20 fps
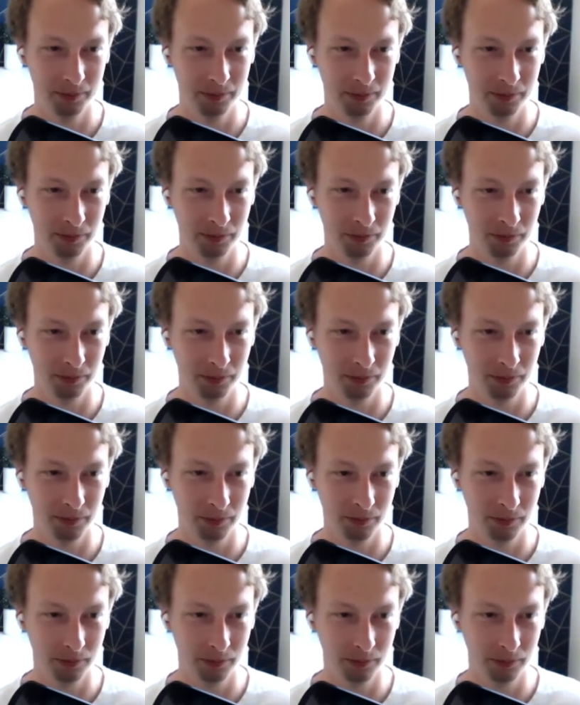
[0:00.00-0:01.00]

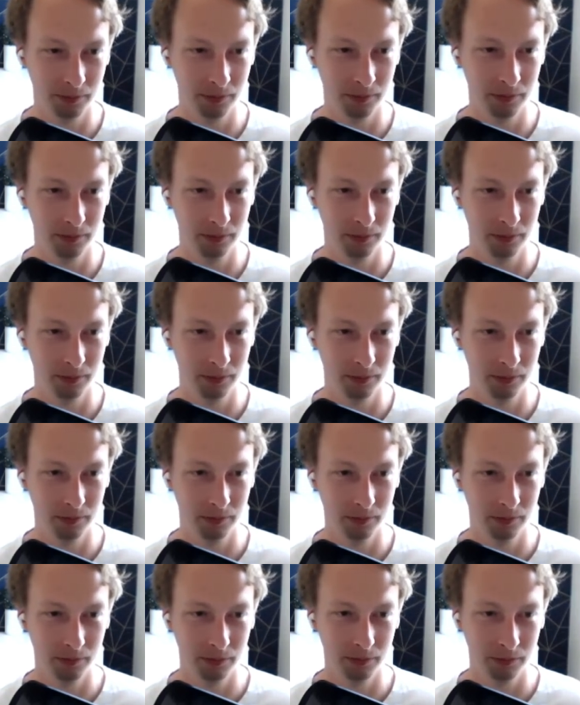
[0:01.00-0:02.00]

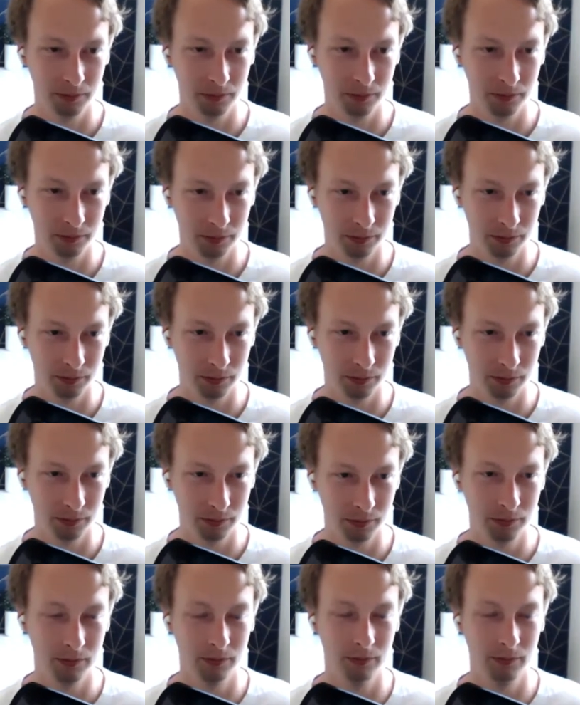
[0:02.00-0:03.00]

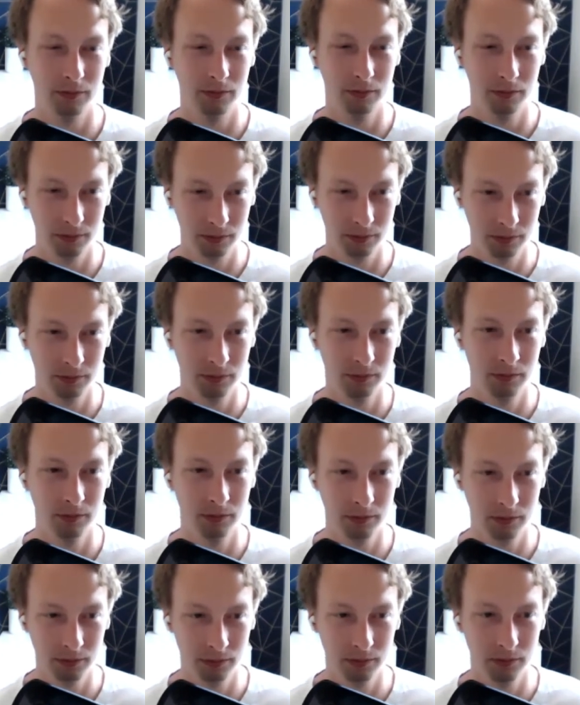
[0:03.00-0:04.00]

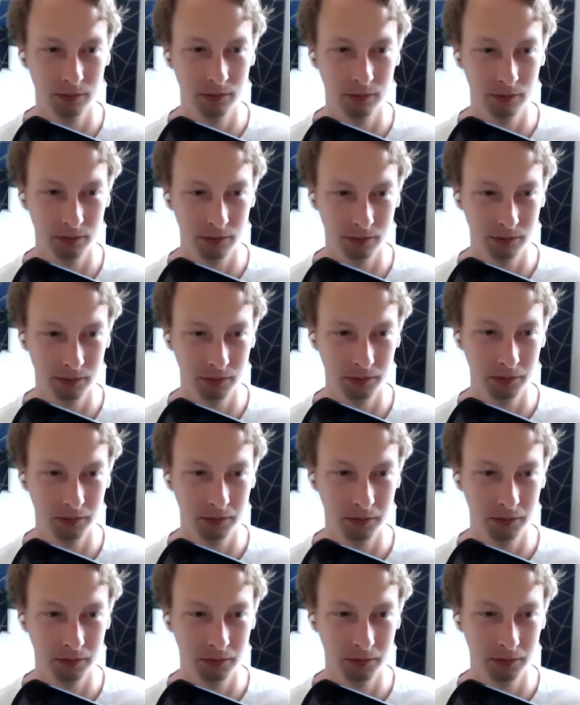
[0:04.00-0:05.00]

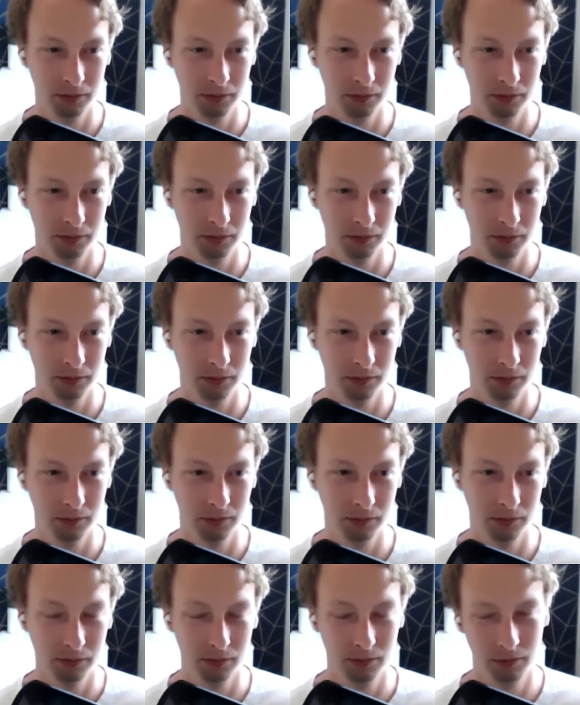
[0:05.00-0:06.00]

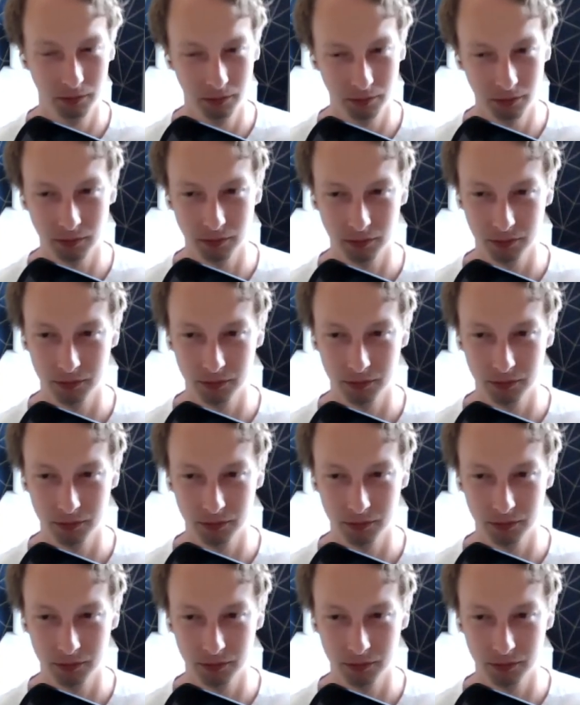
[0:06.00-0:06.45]
(silent)